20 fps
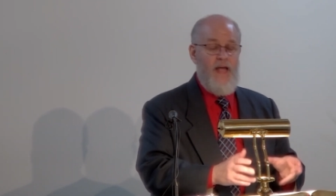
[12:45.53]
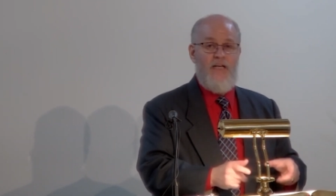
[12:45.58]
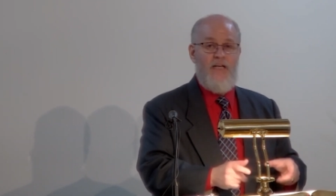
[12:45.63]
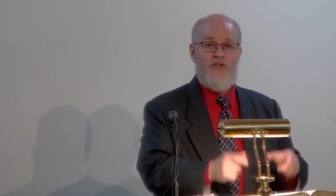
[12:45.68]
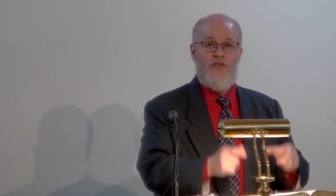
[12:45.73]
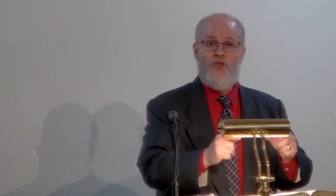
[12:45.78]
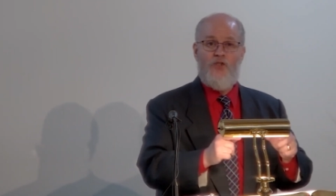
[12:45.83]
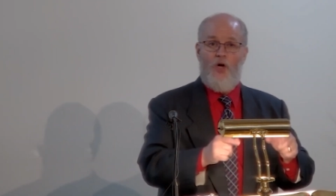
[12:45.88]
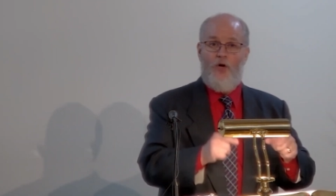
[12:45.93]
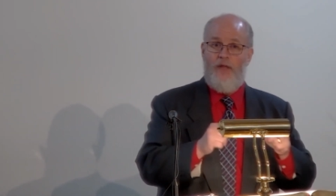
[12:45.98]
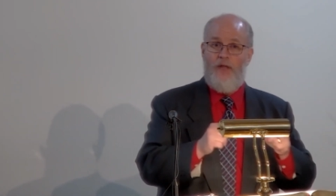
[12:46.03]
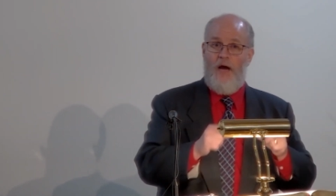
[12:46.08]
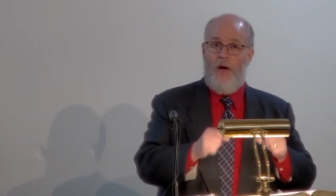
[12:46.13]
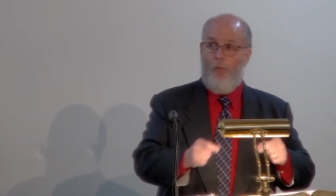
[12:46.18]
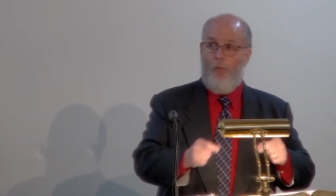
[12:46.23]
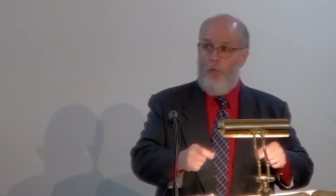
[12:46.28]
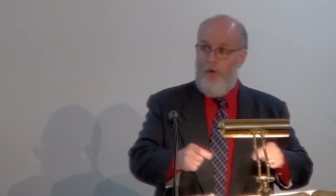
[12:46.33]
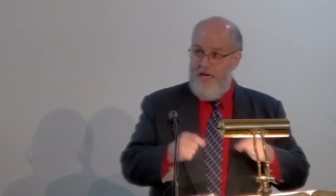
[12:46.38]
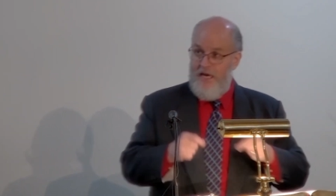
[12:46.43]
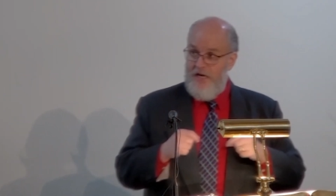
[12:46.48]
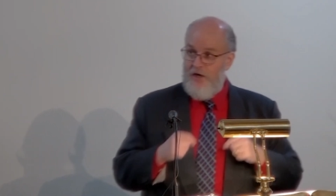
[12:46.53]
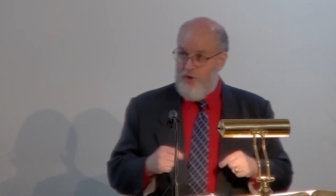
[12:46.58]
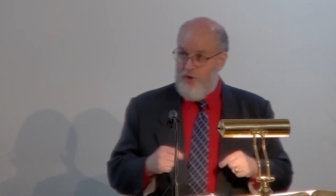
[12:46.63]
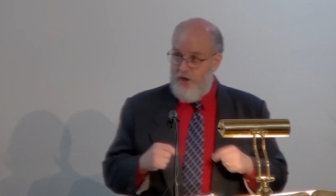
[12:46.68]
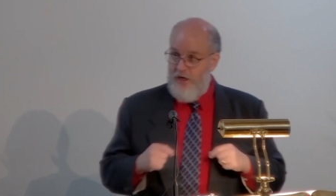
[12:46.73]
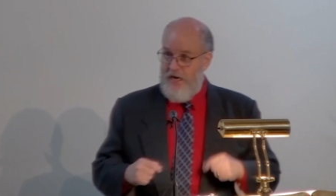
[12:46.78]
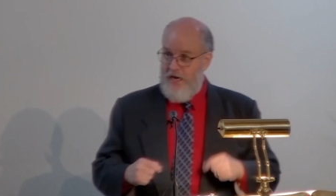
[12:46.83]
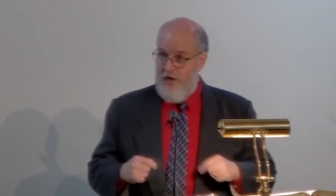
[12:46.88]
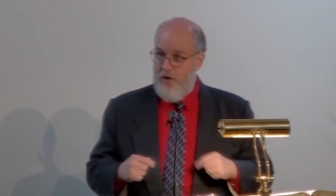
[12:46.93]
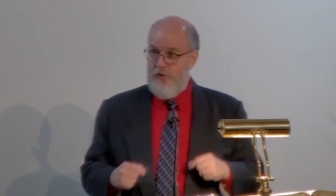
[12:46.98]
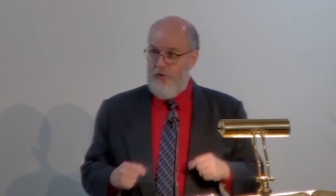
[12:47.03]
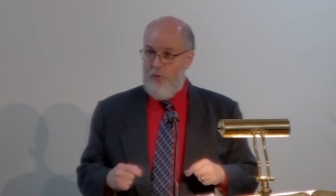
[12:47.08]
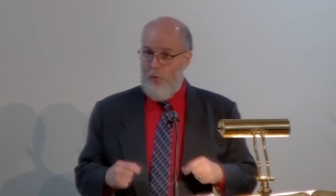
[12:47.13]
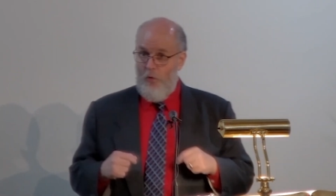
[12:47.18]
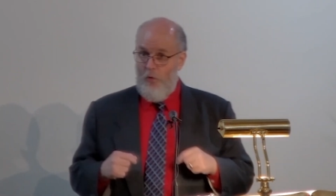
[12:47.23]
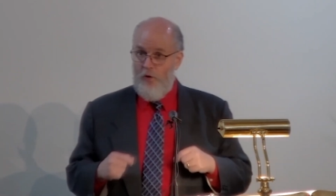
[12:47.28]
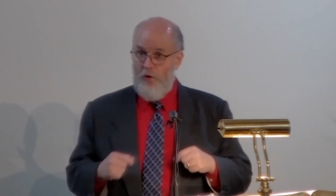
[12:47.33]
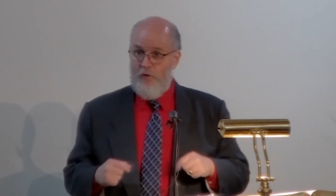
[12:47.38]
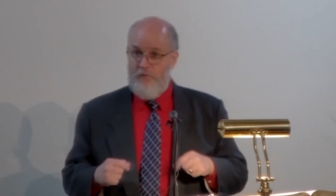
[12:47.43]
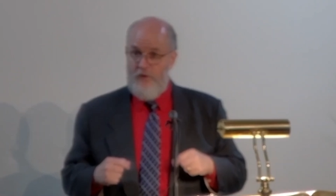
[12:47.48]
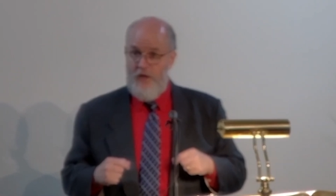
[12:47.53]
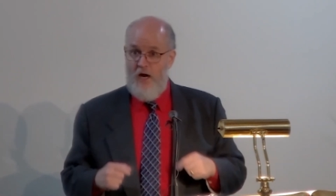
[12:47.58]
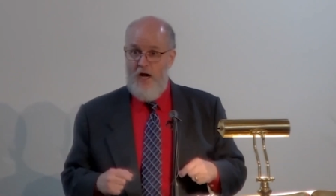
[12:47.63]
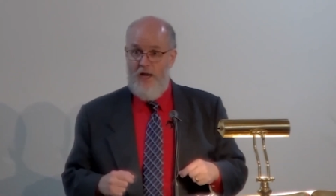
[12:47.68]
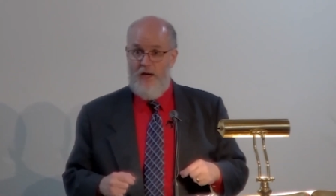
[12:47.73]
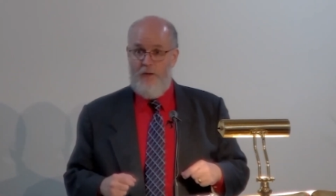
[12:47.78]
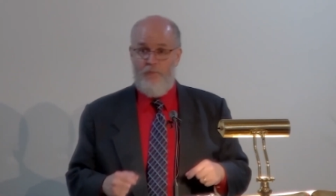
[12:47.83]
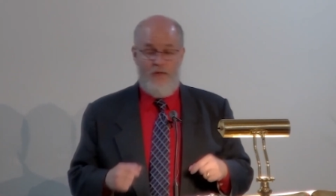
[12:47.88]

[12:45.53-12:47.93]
is so that we could hear the Word of God